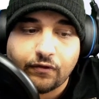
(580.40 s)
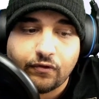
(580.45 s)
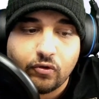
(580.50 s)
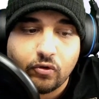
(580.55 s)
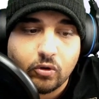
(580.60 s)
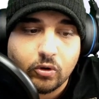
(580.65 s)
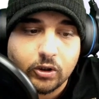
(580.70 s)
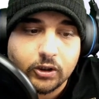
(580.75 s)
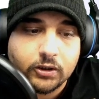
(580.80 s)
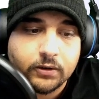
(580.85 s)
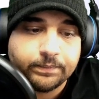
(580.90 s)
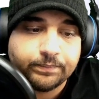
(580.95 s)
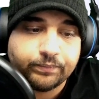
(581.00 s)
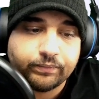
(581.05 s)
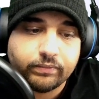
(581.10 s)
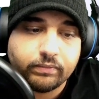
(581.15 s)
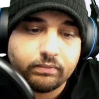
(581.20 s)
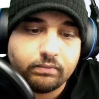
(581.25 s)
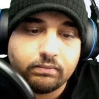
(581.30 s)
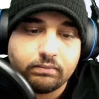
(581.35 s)
four
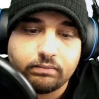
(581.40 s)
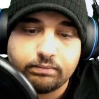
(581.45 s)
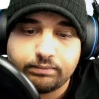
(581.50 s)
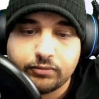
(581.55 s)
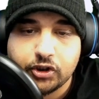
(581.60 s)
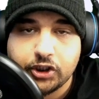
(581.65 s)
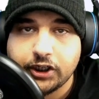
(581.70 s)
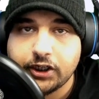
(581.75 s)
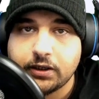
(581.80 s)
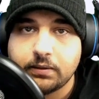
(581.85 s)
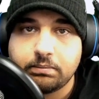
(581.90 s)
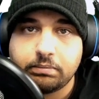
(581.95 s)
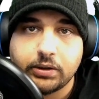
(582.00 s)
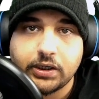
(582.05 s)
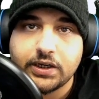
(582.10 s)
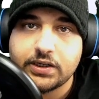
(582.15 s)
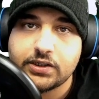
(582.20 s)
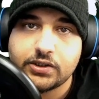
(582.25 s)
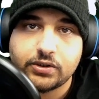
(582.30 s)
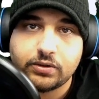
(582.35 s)
chicken
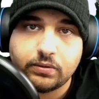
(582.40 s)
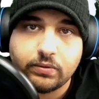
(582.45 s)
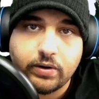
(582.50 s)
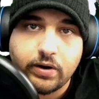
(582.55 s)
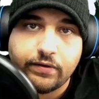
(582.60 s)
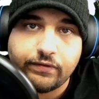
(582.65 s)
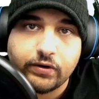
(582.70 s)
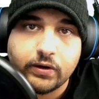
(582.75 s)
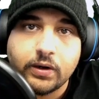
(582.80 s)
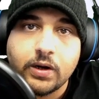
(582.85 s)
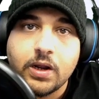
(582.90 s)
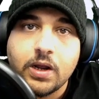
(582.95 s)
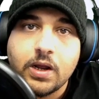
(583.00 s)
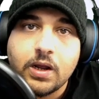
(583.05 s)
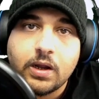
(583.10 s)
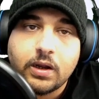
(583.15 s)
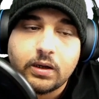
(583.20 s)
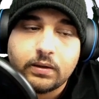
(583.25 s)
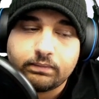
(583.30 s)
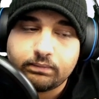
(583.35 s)
breasts or whatever,
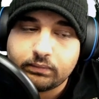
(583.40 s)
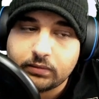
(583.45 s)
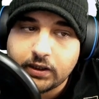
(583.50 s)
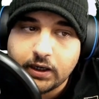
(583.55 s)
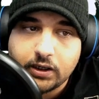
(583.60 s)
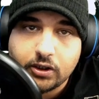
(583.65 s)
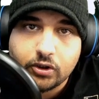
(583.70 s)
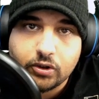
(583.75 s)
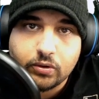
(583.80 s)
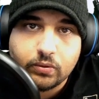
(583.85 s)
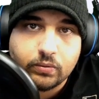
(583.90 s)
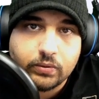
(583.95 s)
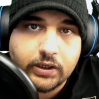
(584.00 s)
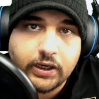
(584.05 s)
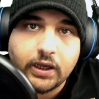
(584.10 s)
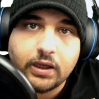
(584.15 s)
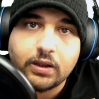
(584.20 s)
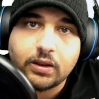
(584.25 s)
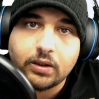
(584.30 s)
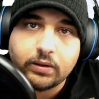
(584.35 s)
take two,
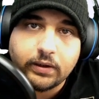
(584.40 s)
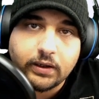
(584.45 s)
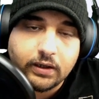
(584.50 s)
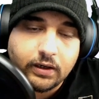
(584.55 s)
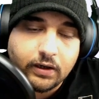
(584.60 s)
take three,